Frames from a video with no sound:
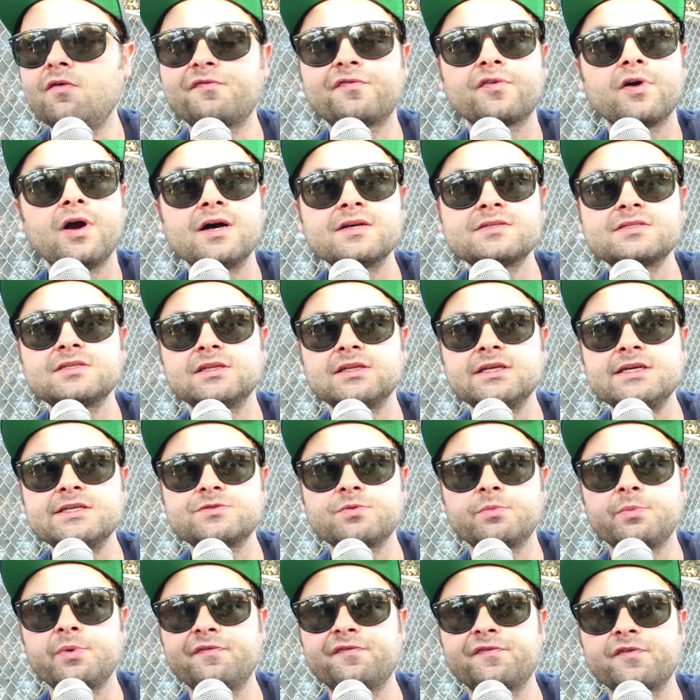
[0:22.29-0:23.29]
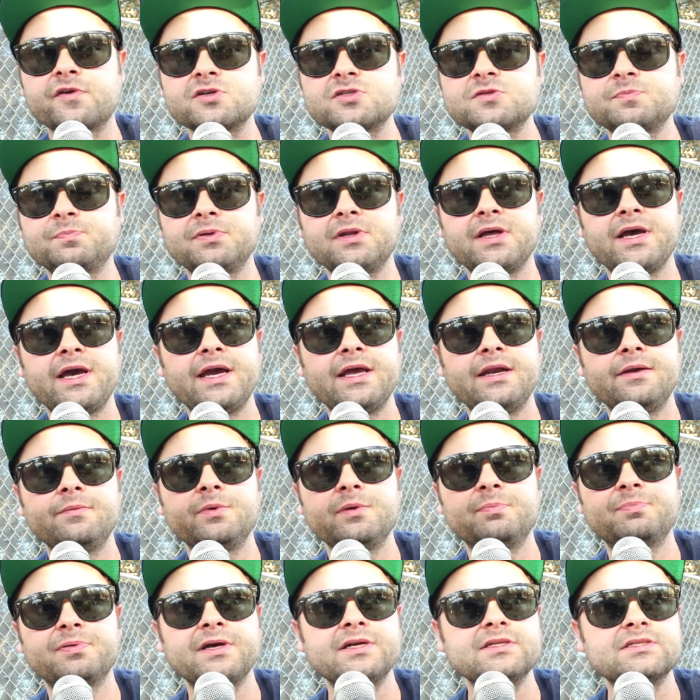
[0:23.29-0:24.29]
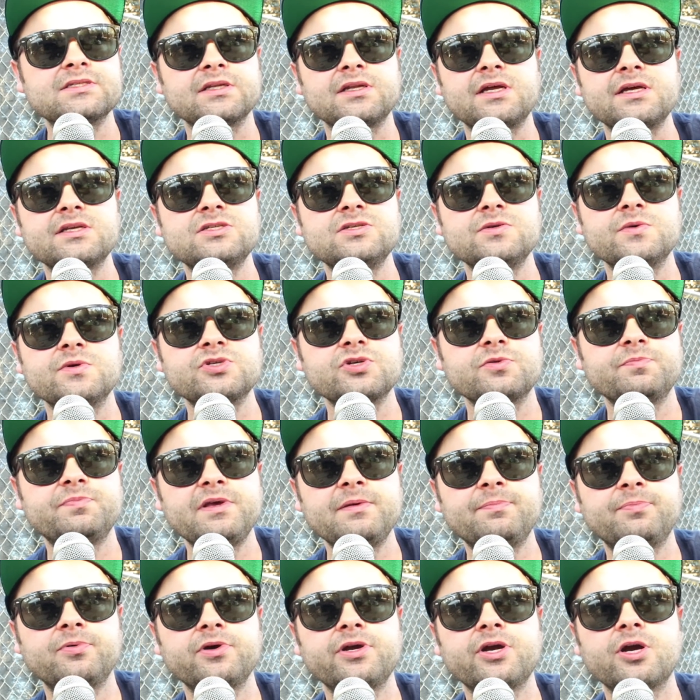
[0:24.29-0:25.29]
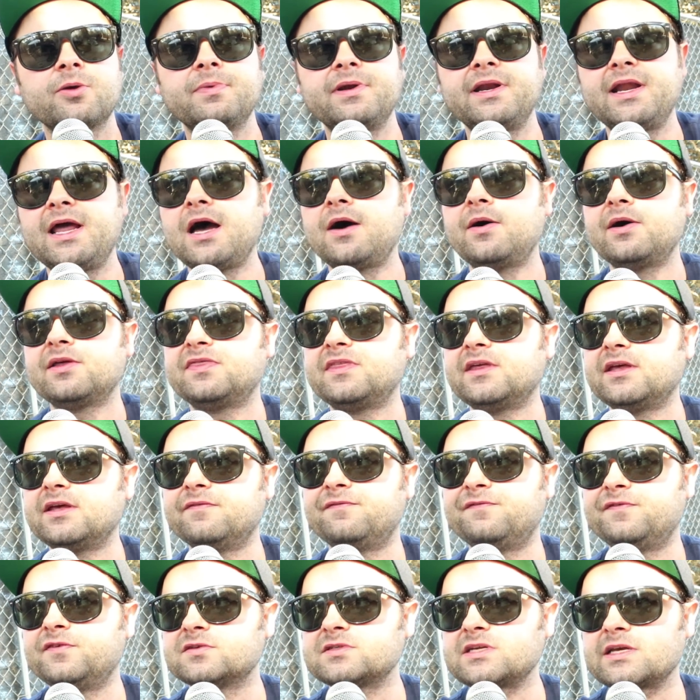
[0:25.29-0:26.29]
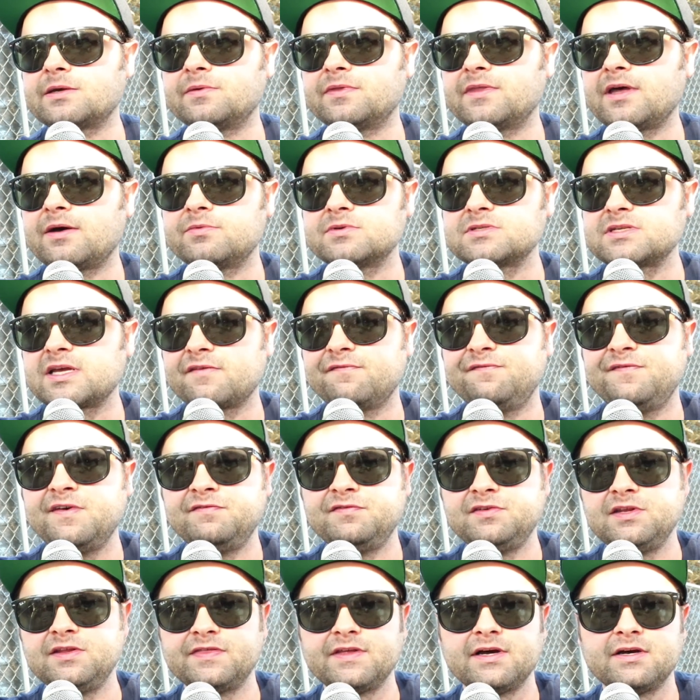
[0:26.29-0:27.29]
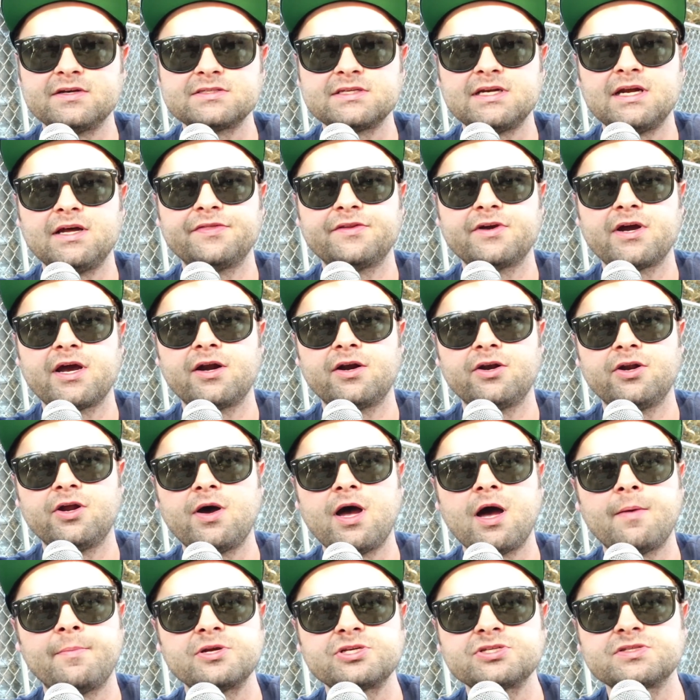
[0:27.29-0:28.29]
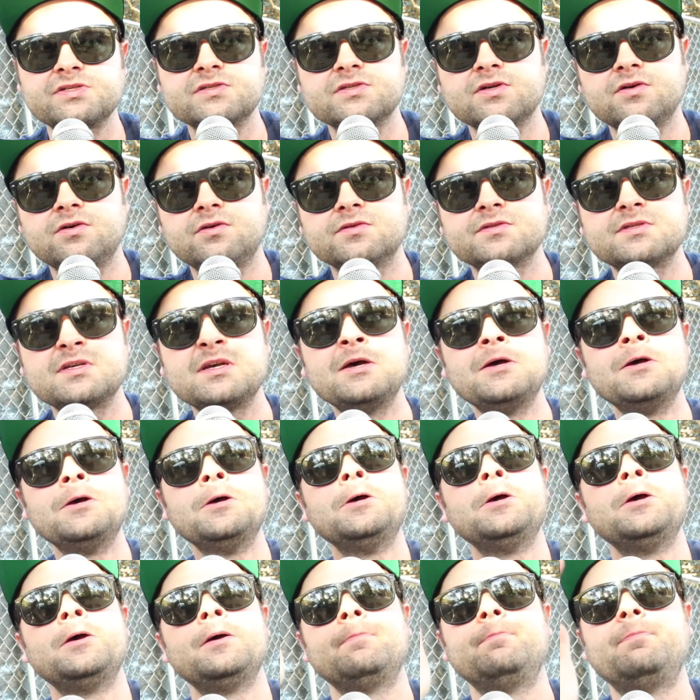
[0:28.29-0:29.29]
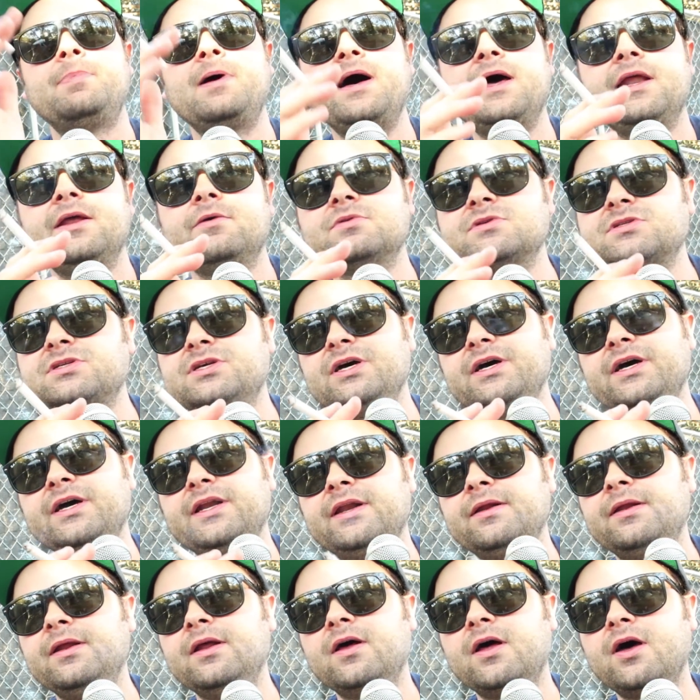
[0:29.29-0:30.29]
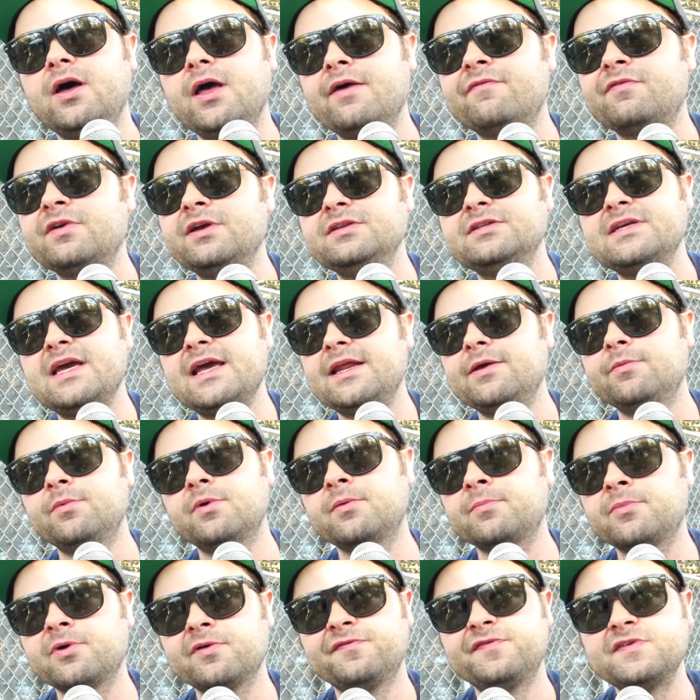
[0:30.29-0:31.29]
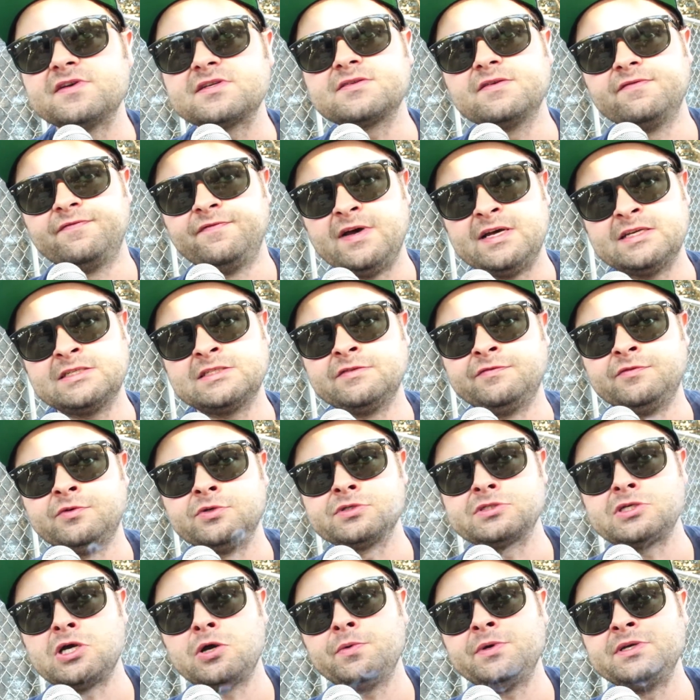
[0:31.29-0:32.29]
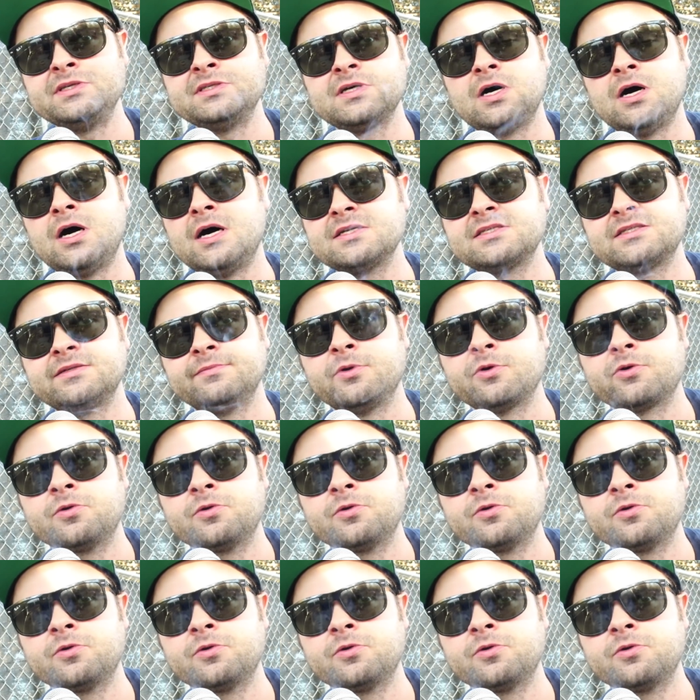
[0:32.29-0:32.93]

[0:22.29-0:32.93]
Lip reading: For us, at least, when we first played, we played to like 200 people here, but now it feels like that was like 50,000 out there. I don't know how much this holds, but it was good. Every Danny Wimmer festival is always awesome.